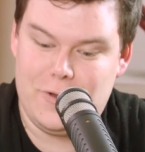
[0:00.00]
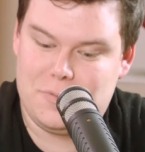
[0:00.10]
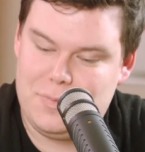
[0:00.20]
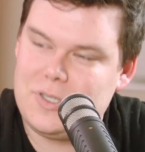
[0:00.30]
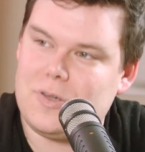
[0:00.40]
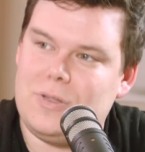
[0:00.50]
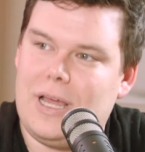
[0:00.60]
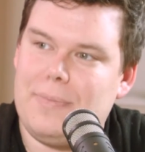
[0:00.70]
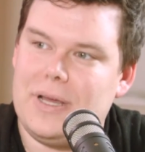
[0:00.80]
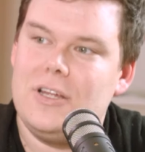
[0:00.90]
first musical
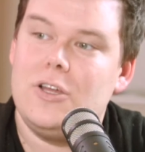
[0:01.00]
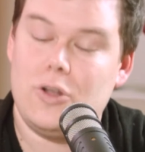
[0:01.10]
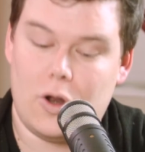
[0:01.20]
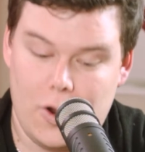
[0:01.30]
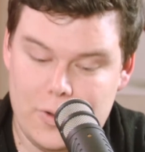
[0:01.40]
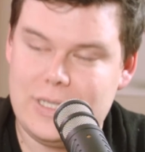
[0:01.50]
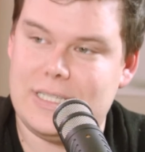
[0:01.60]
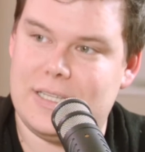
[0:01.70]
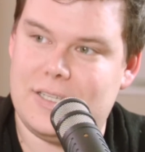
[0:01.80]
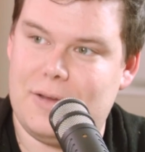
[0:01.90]
number not only
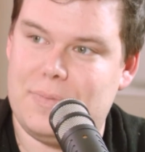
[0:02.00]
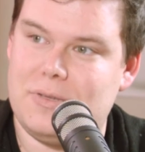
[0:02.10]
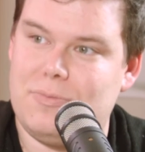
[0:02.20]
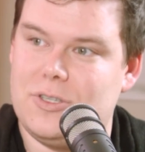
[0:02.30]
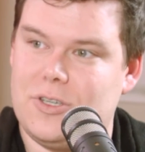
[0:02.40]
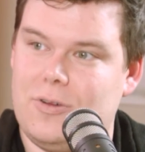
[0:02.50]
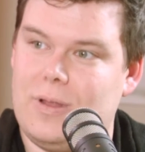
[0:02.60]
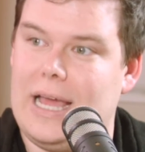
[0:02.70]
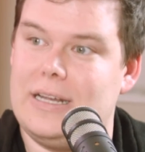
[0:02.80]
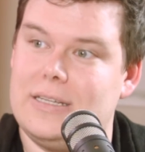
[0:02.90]
sets it up as a
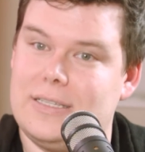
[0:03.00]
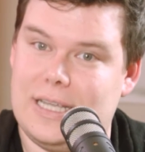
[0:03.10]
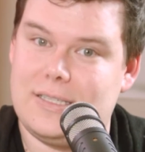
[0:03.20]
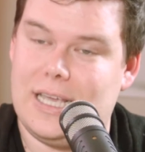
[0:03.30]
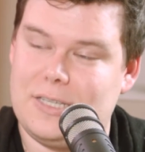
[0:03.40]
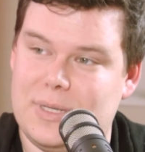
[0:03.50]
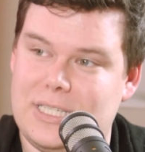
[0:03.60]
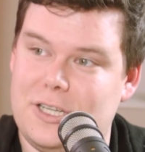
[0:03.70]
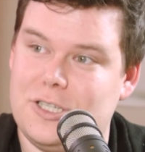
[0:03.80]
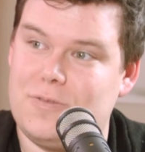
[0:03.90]
musical and sets
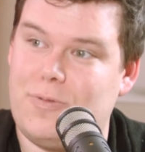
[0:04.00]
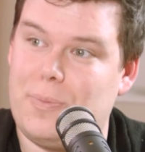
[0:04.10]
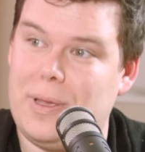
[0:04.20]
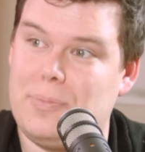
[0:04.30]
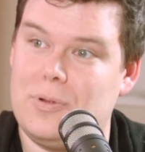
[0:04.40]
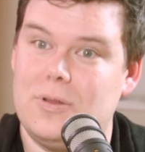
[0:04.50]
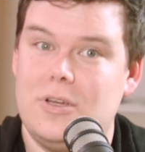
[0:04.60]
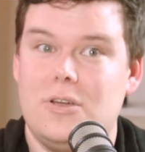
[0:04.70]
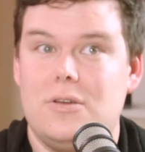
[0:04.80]
expectations for people